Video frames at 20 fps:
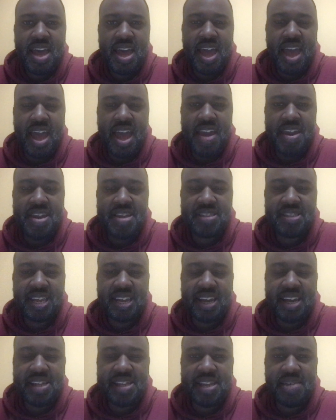And the
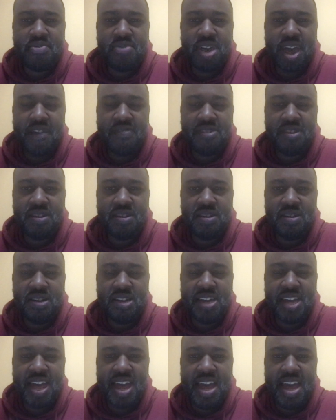second thing we have to
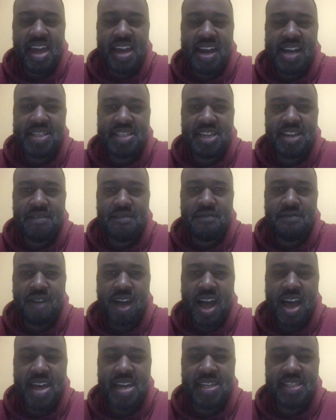look at and
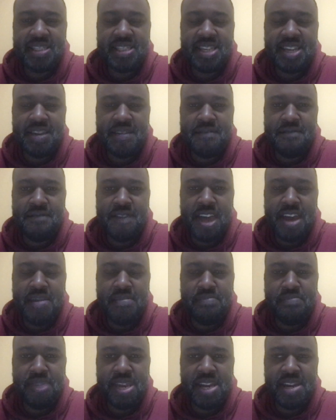identify is the
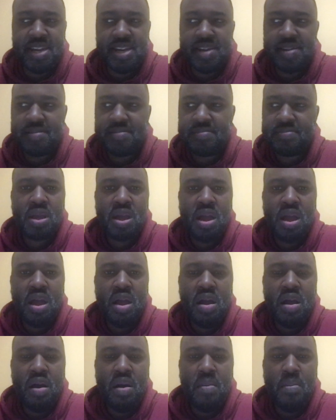event meaning.
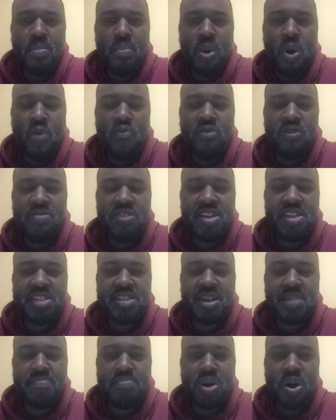Both of these
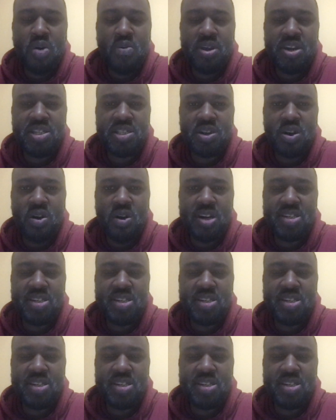components are